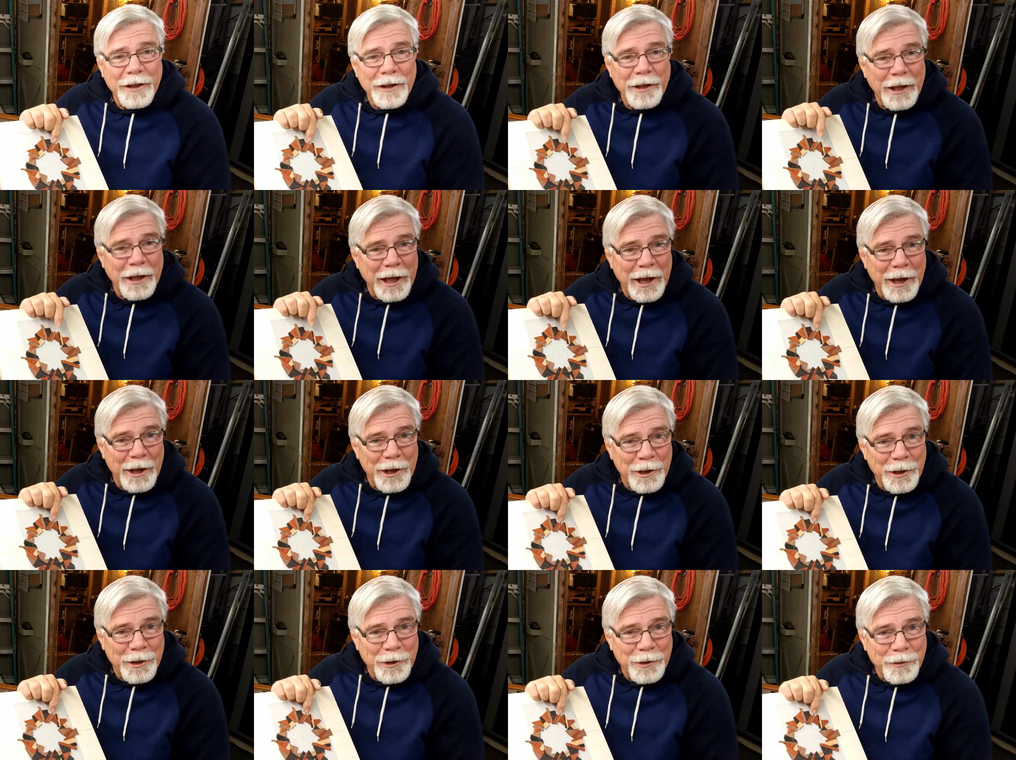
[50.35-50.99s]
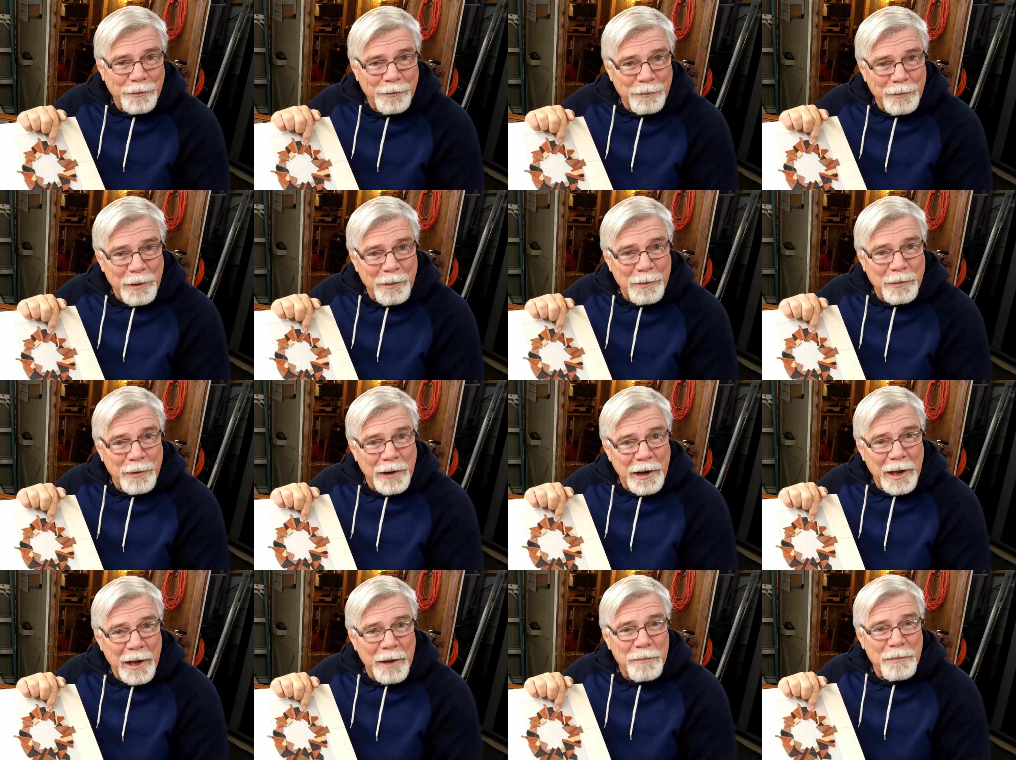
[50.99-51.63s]
I
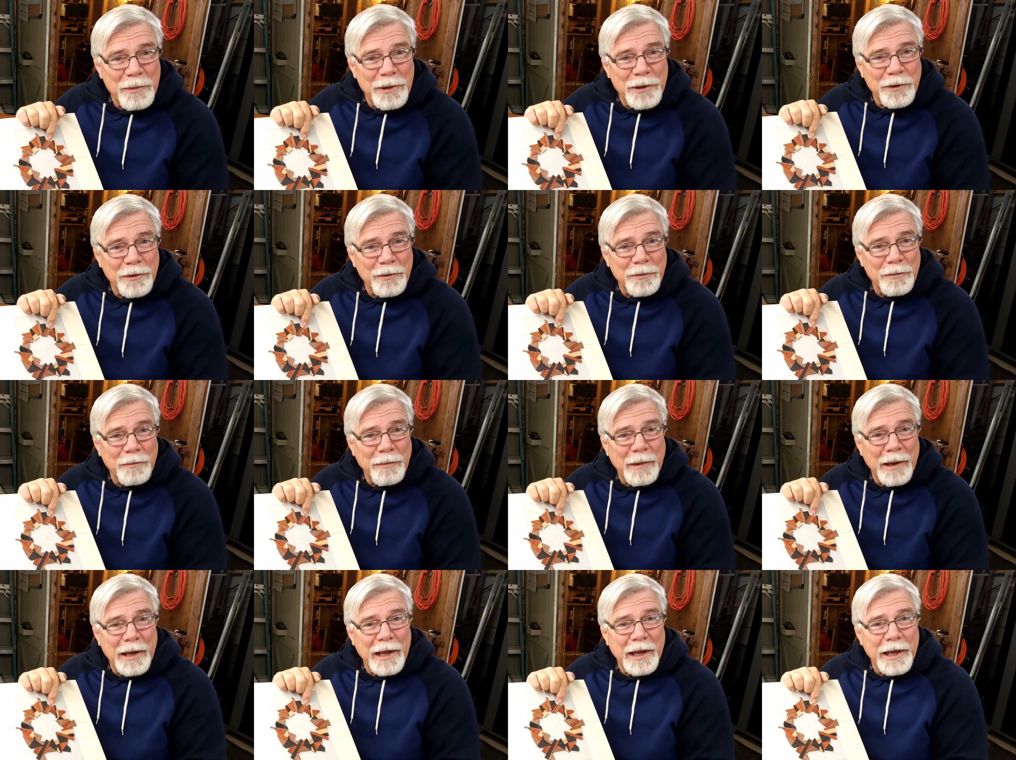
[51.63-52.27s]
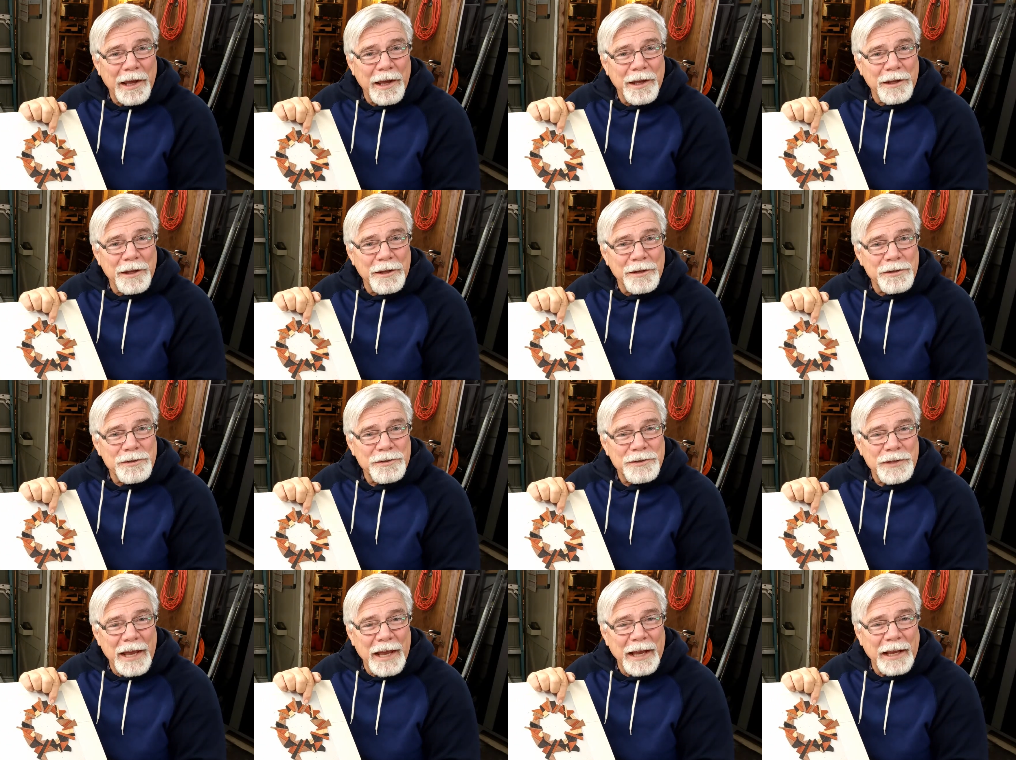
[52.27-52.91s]
remember I built my
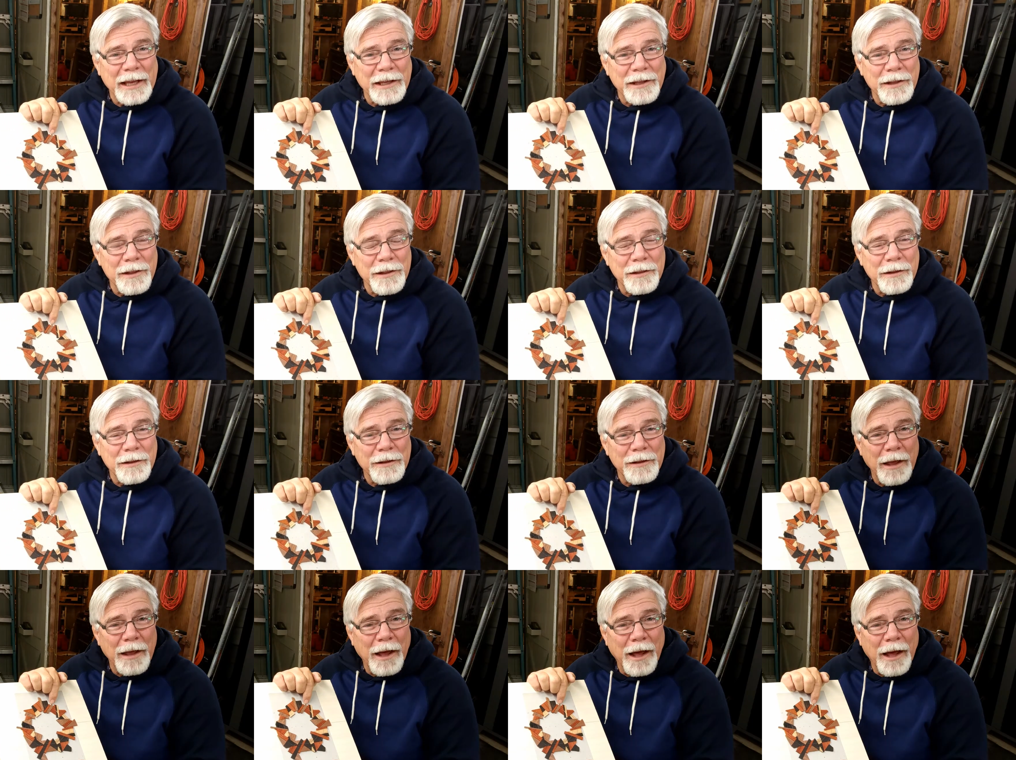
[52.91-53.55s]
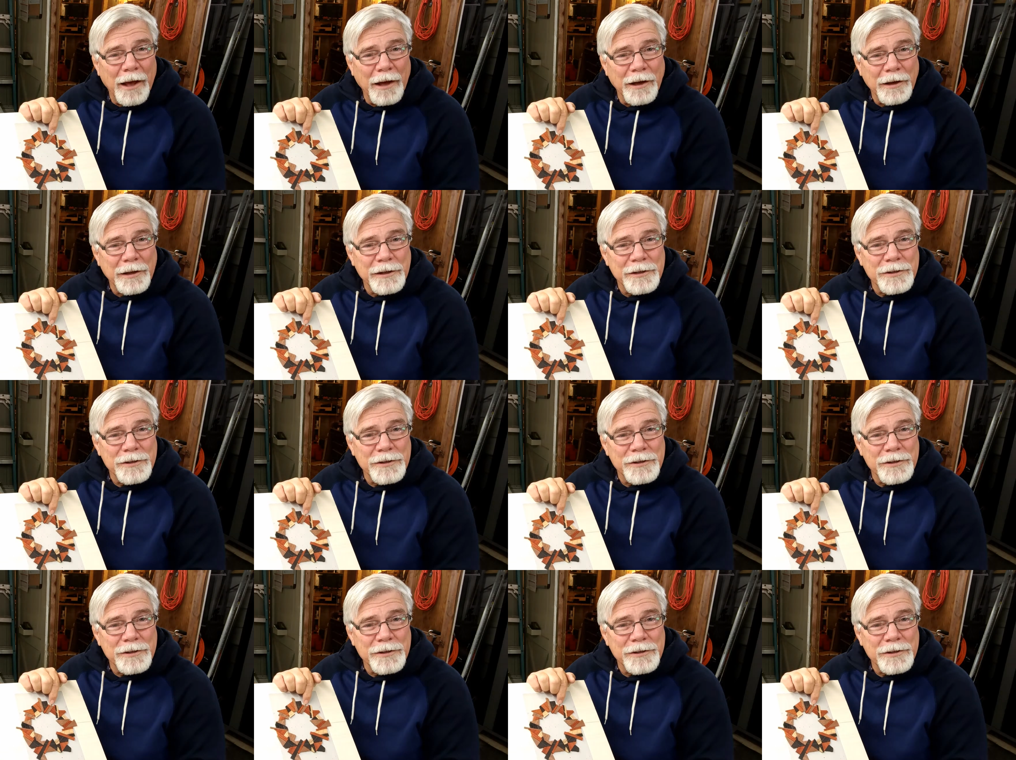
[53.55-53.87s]
second uh,